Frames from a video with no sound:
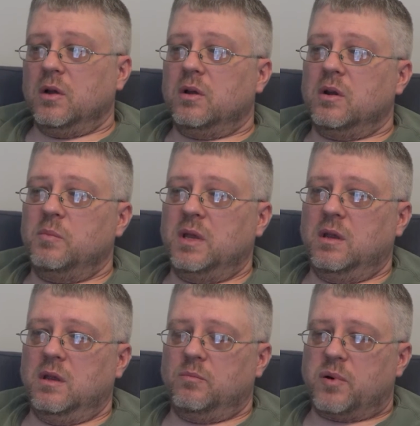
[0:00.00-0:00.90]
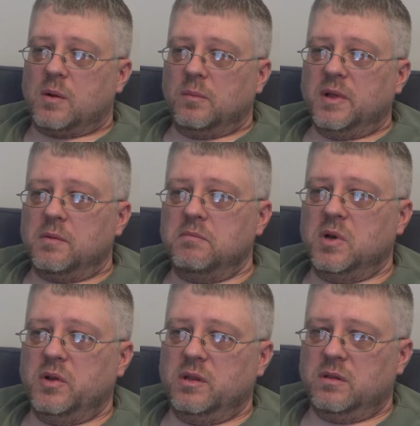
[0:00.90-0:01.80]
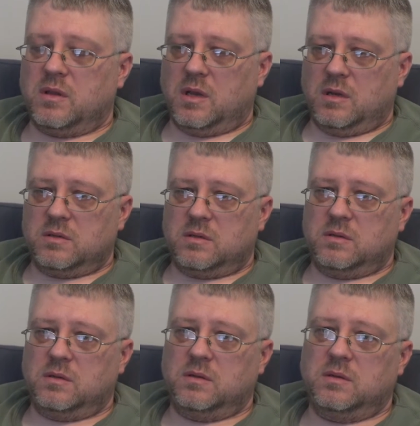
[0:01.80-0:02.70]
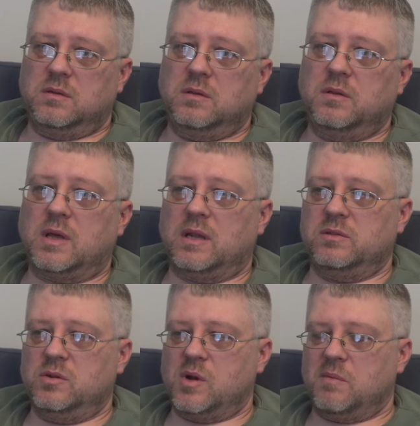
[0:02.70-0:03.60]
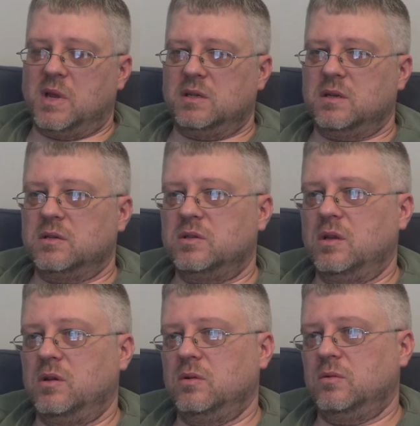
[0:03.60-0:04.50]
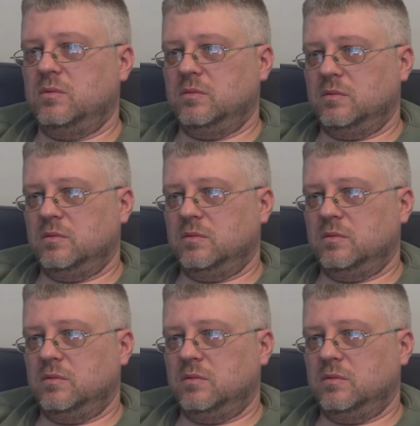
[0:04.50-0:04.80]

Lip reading: going to be probably a million things that do not make sense to you,